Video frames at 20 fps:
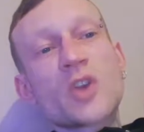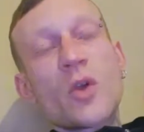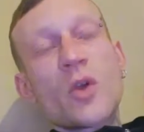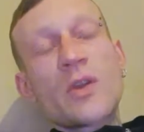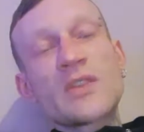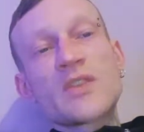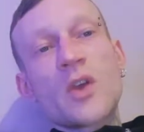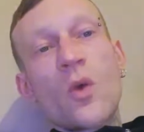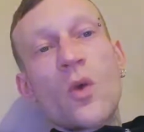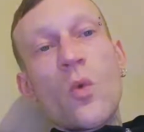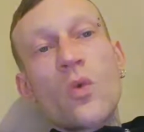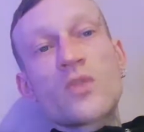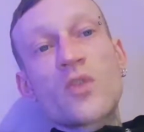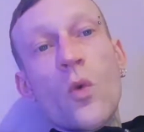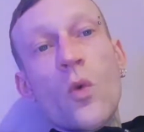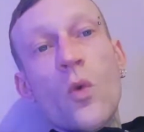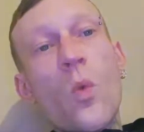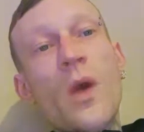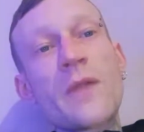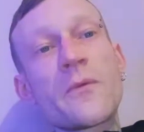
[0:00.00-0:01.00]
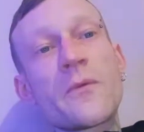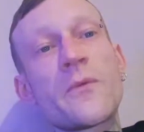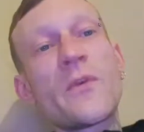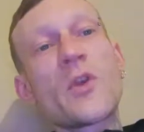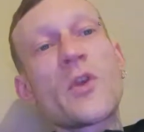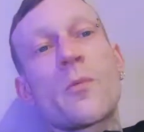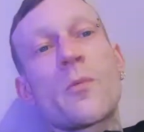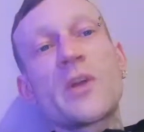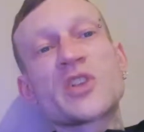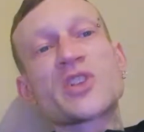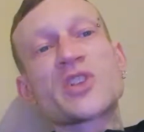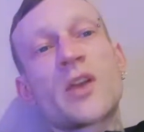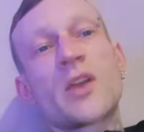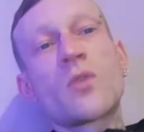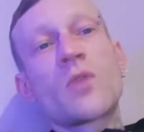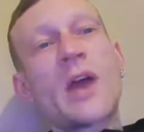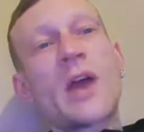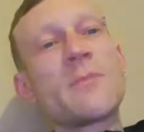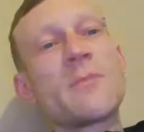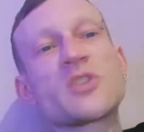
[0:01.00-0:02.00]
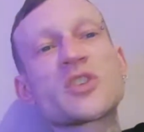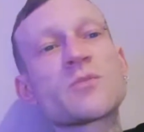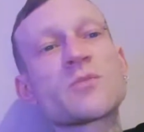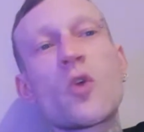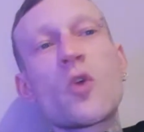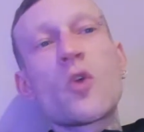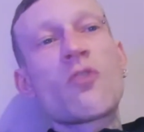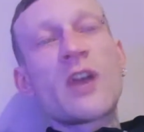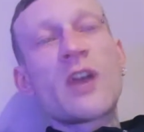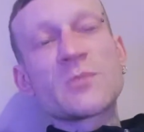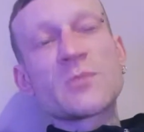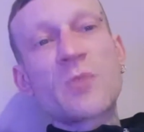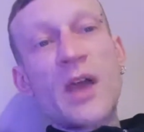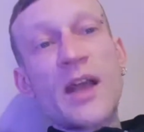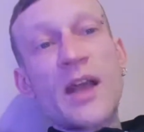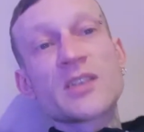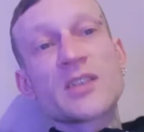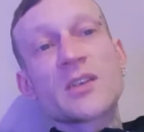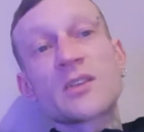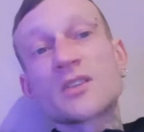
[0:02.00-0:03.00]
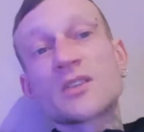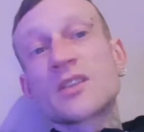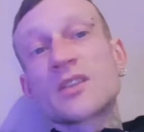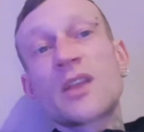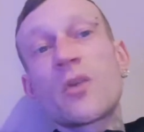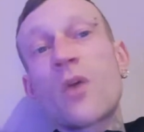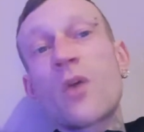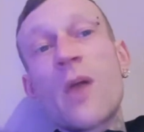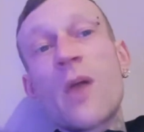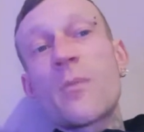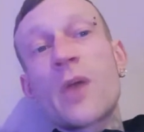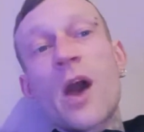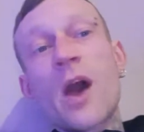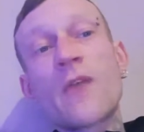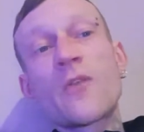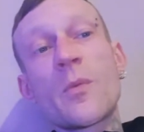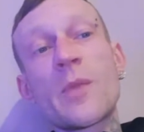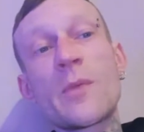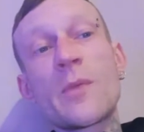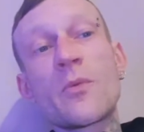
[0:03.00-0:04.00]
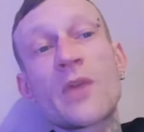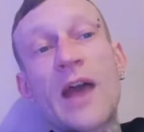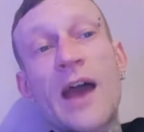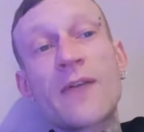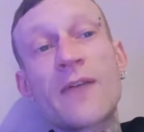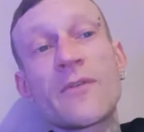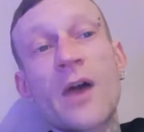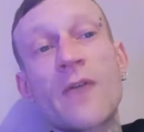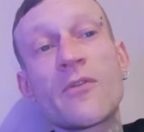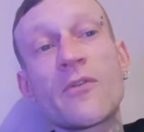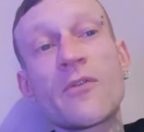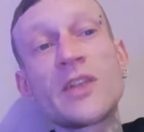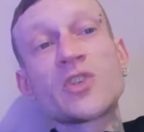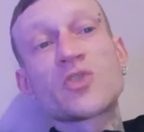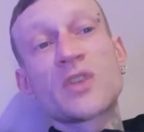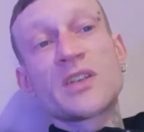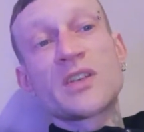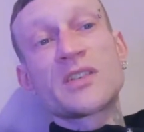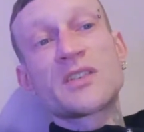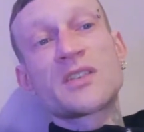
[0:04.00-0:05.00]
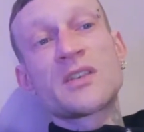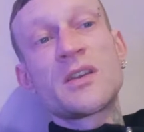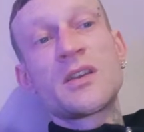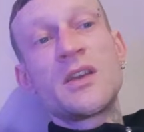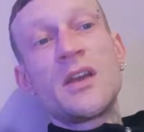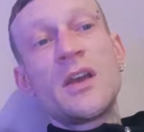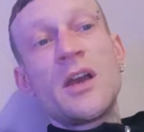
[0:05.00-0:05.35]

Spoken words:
going to one thing on my channel, like just motorized bikes, because there are other people that have other interests.